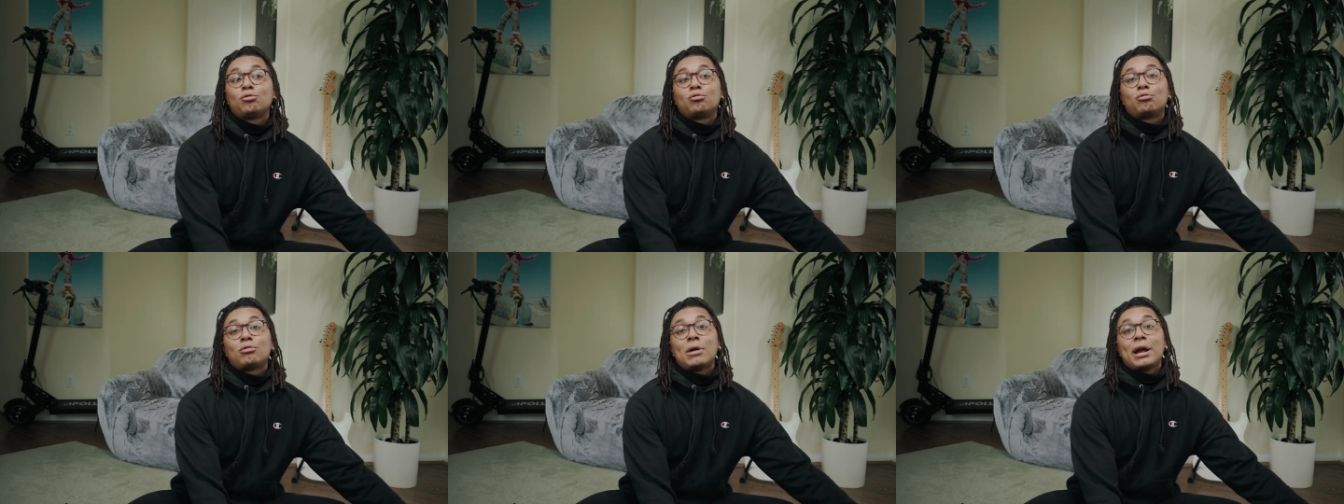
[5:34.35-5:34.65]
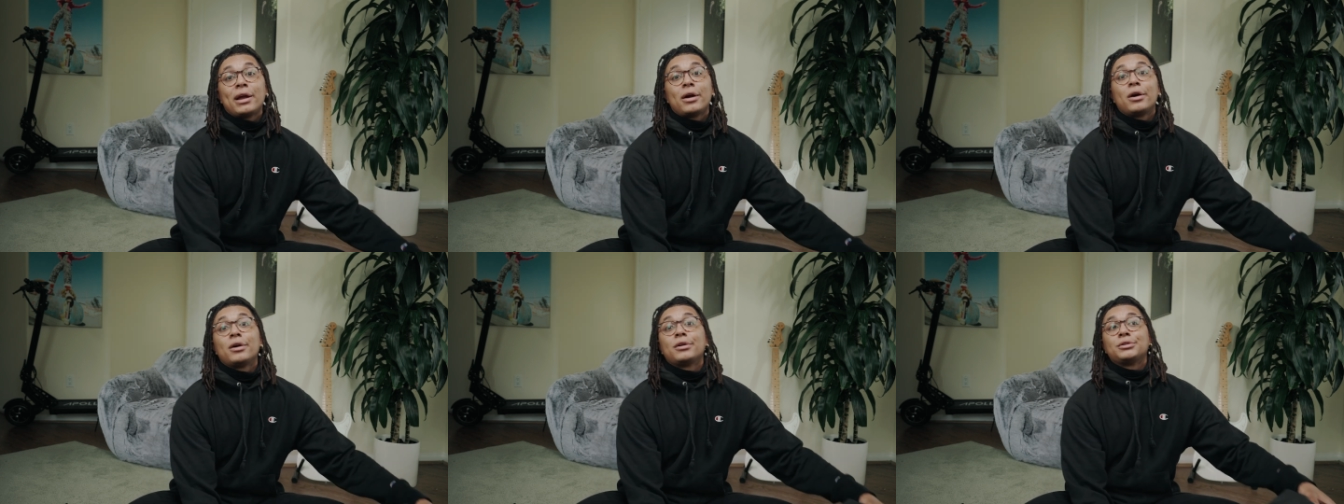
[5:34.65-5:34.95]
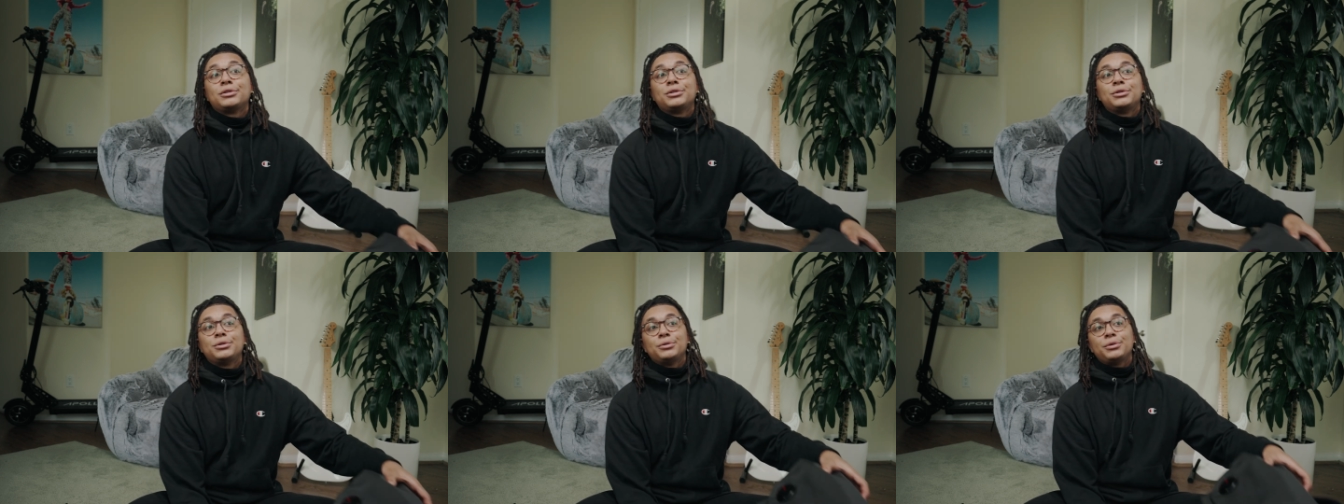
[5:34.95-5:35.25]
right
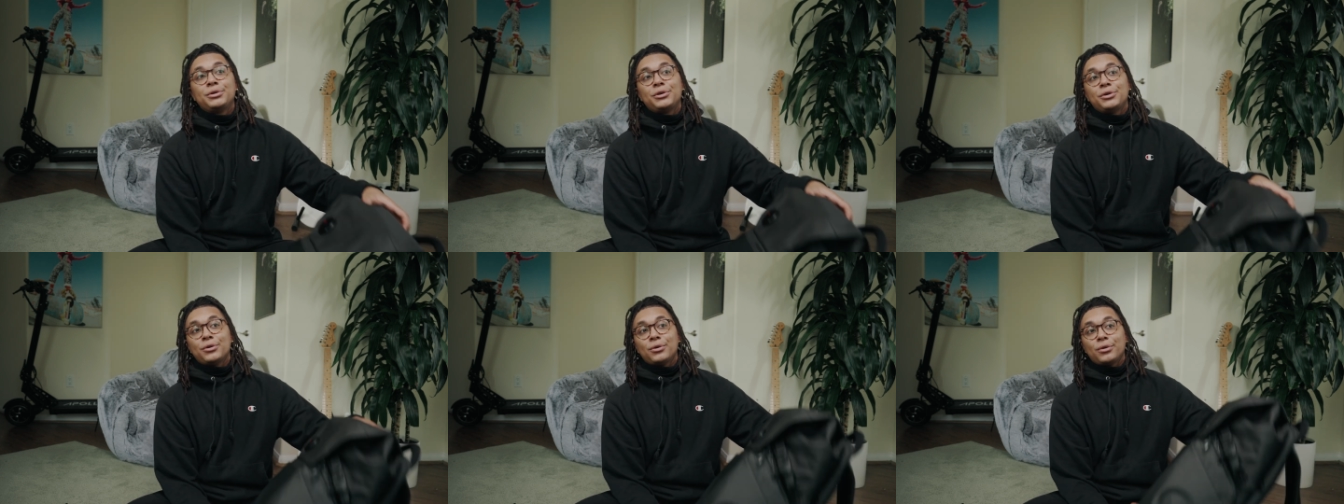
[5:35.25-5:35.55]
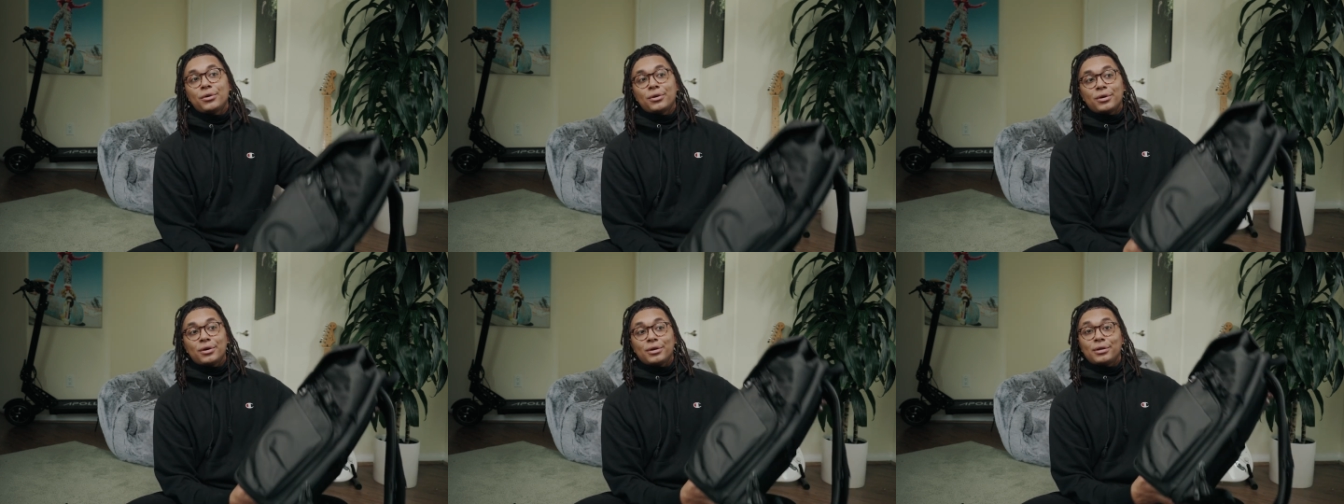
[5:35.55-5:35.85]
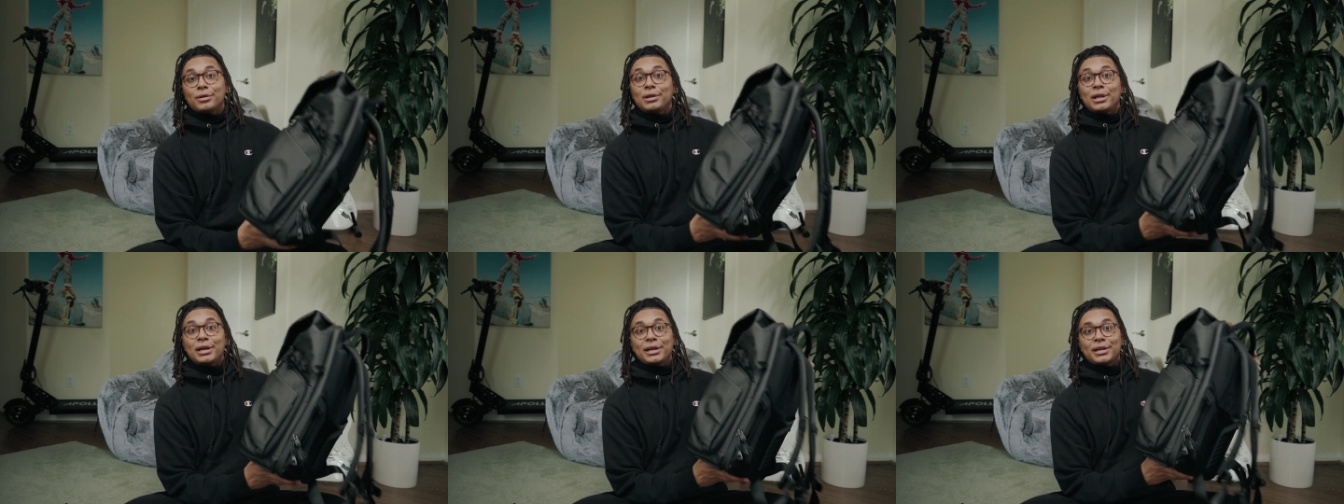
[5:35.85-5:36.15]
onto your
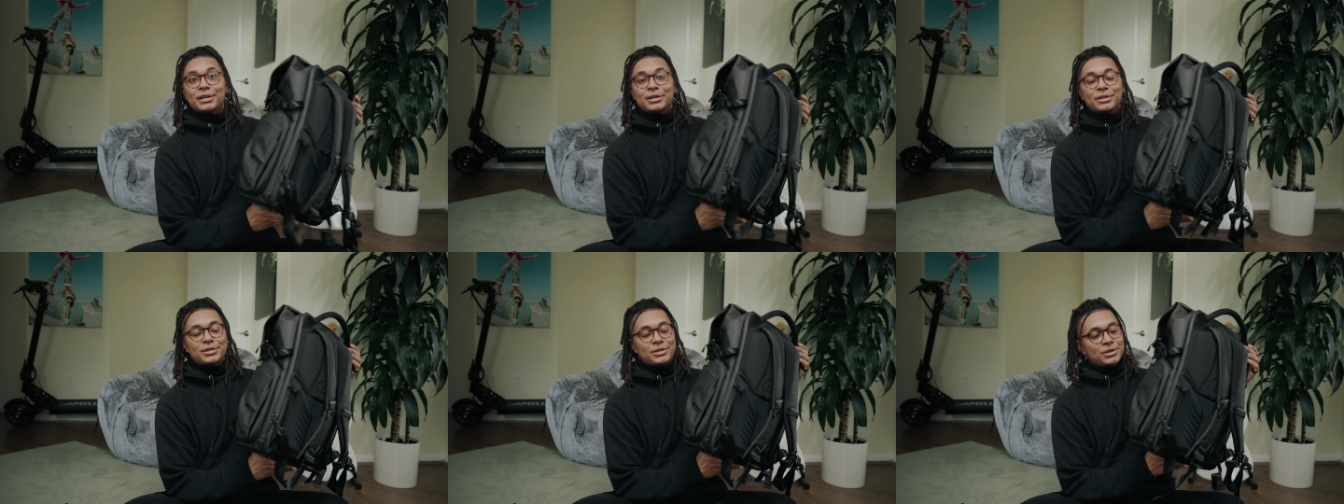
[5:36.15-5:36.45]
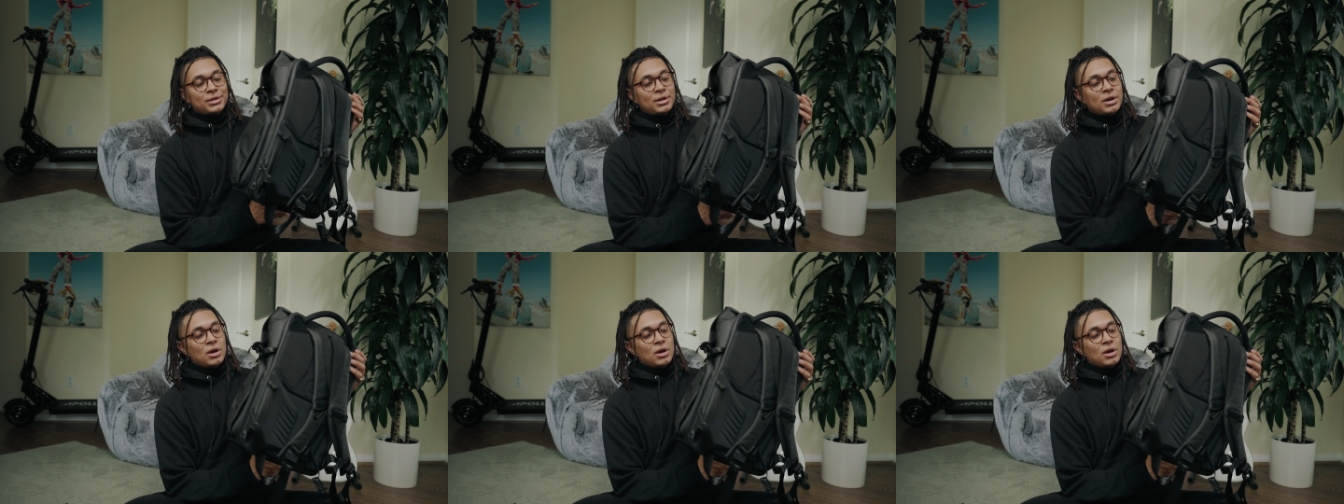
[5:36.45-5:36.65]
luggage